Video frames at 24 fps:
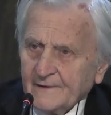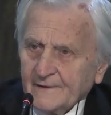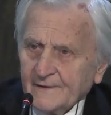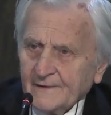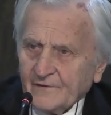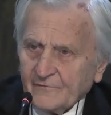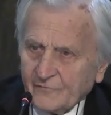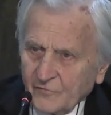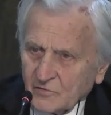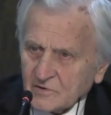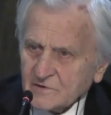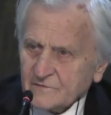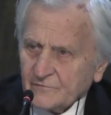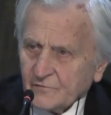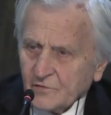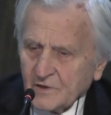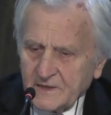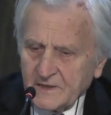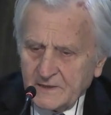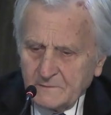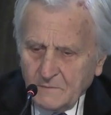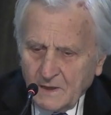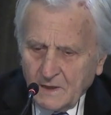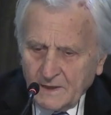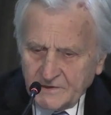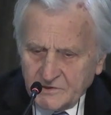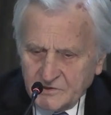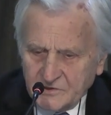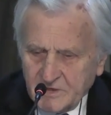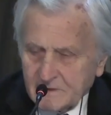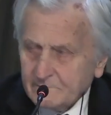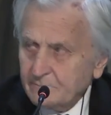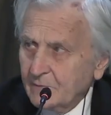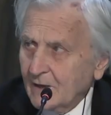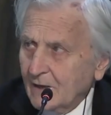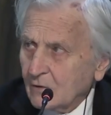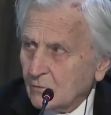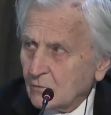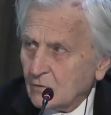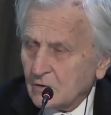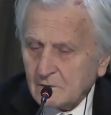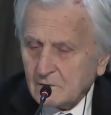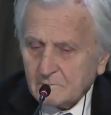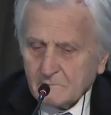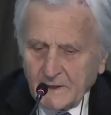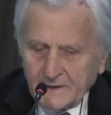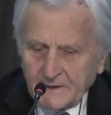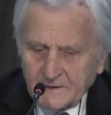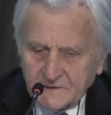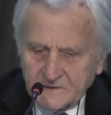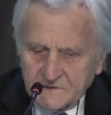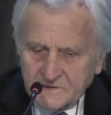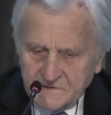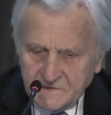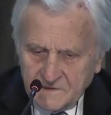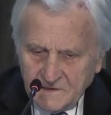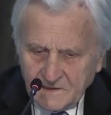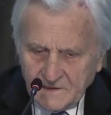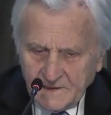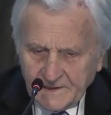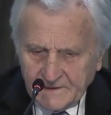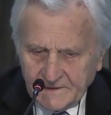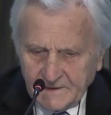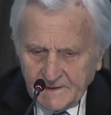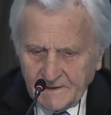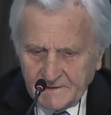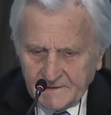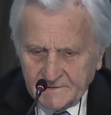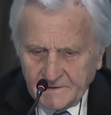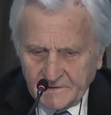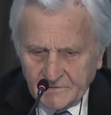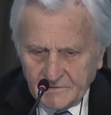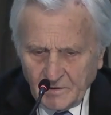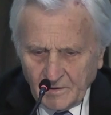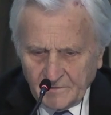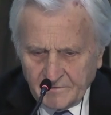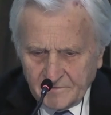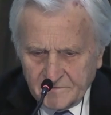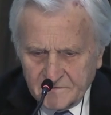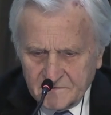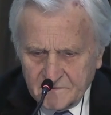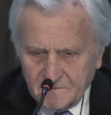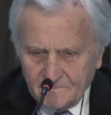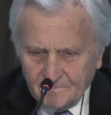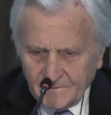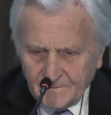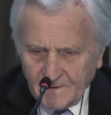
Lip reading: forcefully by Jay Powell, by Christine Lagarde, and others.